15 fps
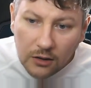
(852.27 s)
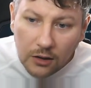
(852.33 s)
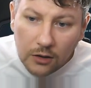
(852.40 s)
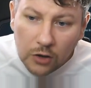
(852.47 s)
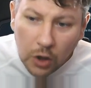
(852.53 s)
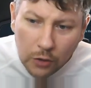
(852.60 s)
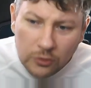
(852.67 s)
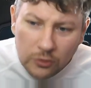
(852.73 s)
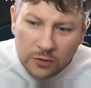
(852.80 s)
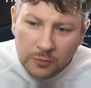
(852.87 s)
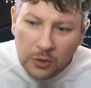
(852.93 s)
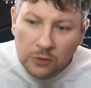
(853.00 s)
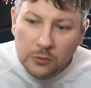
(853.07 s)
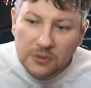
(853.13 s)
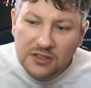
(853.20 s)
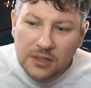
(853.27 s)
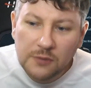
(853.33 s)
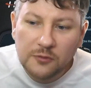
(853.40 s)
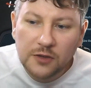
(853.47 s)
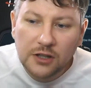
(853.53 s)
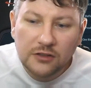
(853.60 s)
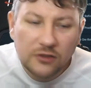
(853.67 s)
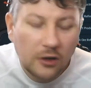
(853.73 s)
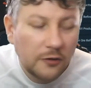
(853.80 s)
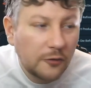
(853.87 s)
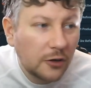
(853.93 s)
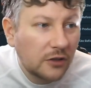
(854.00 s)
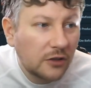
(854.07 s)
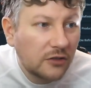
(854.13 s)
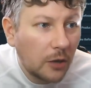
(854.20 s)
correspond with something. So for
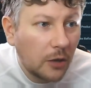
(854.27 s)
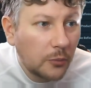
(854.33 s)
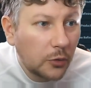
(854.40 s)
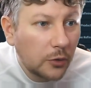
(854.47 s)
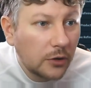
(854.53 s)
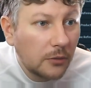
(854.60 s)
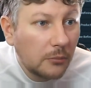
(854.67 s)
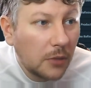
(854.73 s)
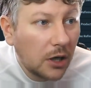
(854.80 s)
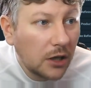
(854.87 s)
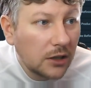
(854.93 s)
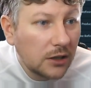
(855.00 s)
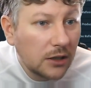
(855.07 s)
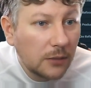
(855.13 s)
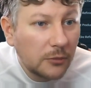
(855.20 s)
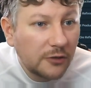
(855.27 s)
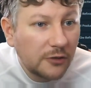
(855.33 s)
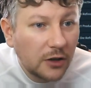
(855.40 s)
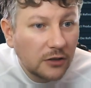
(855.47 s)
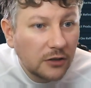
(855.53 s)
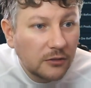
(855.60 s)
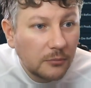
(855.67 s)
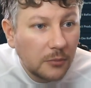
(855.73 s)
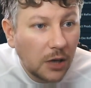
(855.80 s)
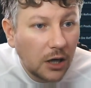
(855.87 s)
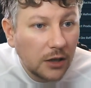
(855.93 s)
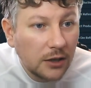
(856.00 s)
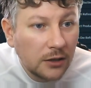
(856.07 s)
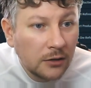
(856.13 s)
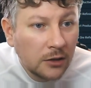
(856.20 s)
example, in the mining, let me find some
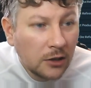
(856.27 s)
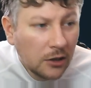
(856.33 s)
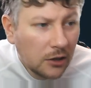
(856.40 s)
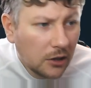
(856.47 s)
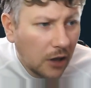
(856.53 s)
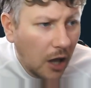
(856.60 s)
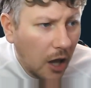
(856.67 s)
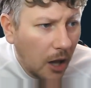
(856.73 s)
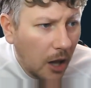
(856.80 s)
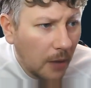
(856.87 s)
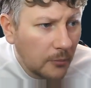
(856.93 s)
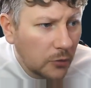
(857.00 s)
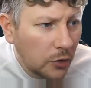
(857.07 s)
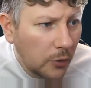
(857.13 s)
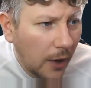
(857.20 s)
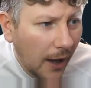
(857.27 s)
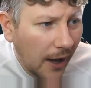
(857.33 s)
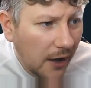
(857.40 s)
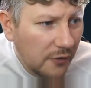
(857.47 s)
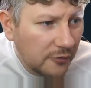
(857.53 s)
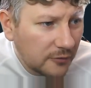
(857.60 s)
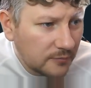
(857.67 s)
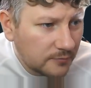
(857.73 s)
mining. You have